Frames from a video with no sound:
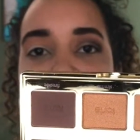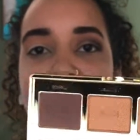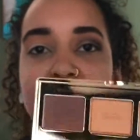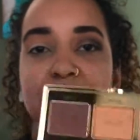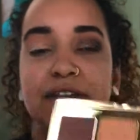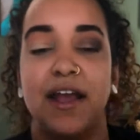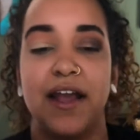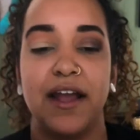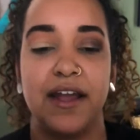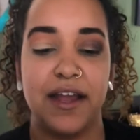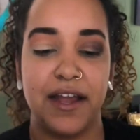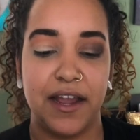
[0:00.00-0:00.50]
little
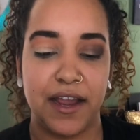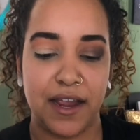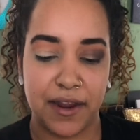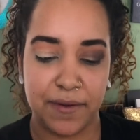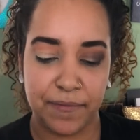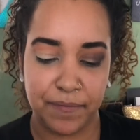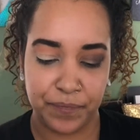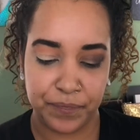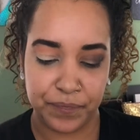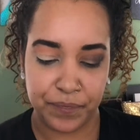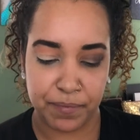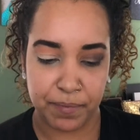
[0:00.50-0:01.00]
bit
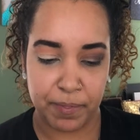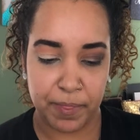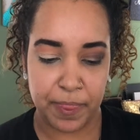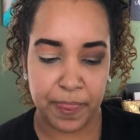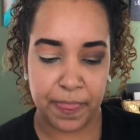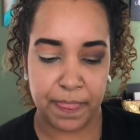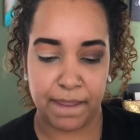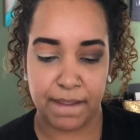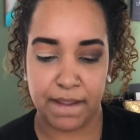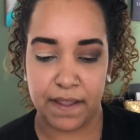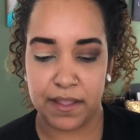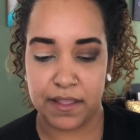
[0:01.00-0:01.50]
darker.
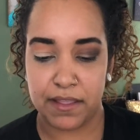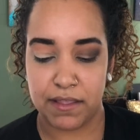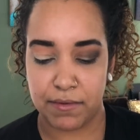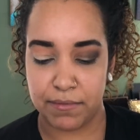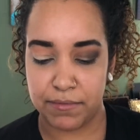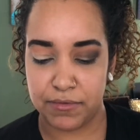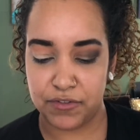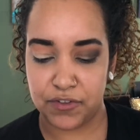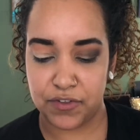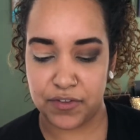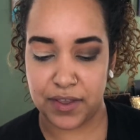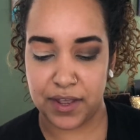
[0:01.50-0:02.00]
So
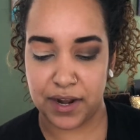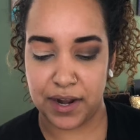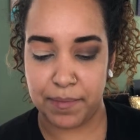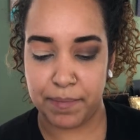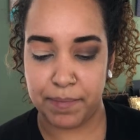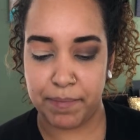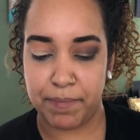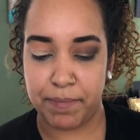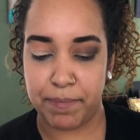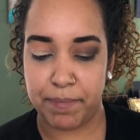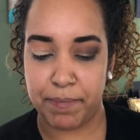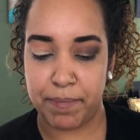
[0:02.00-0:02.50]
I'm just gonna
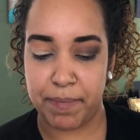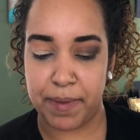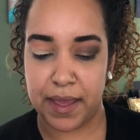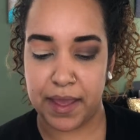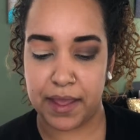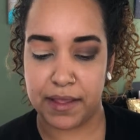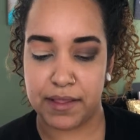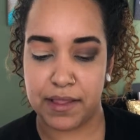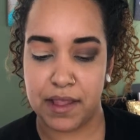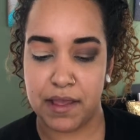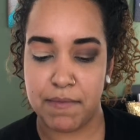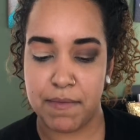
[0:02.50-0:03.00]

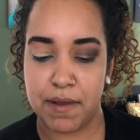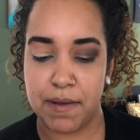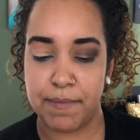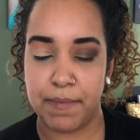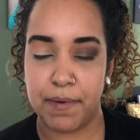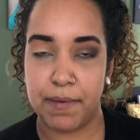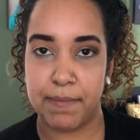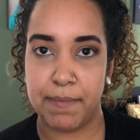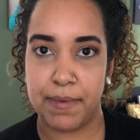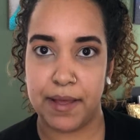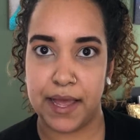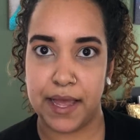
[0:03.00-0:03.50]
pick some
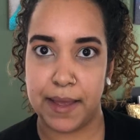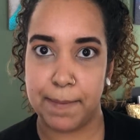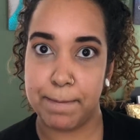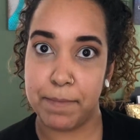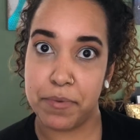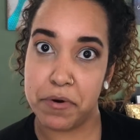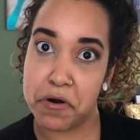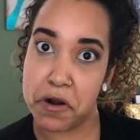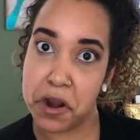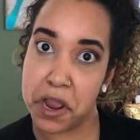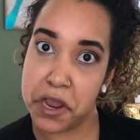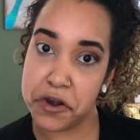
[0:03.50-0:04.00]
up on my
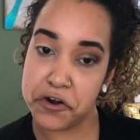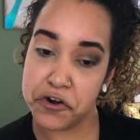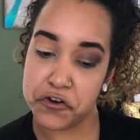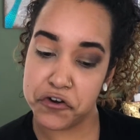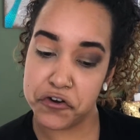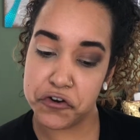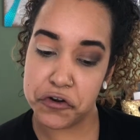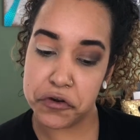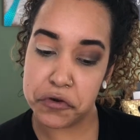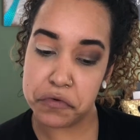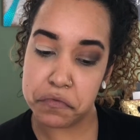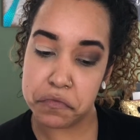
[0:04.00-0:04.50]

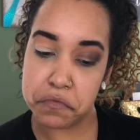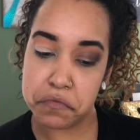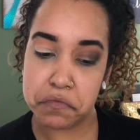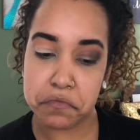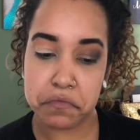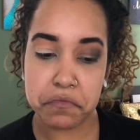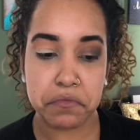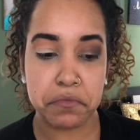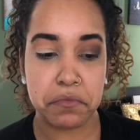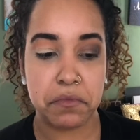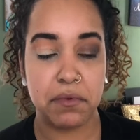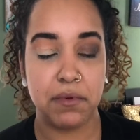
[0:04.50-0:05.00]
brush,
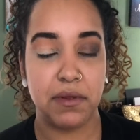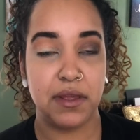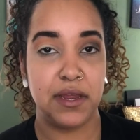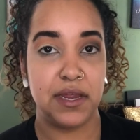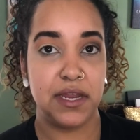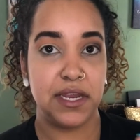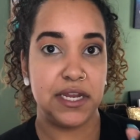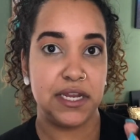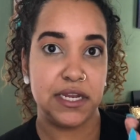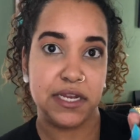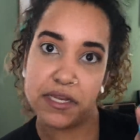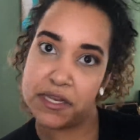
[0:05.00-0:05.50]

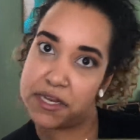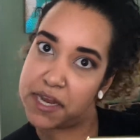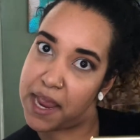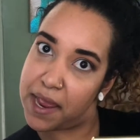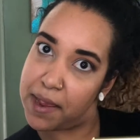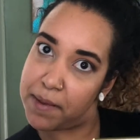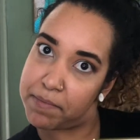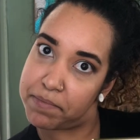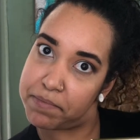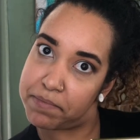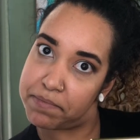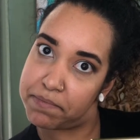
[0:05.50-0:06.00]

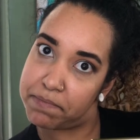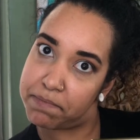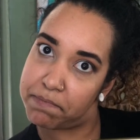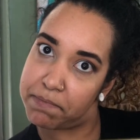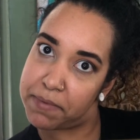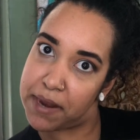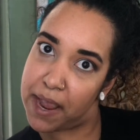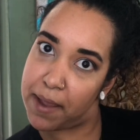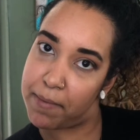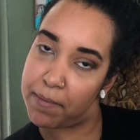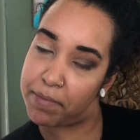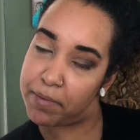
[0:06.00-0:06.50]
tap,
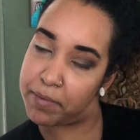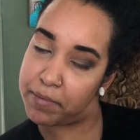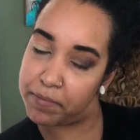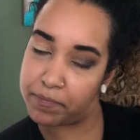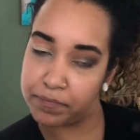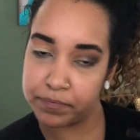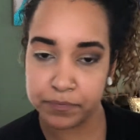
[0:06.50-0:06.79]
tap.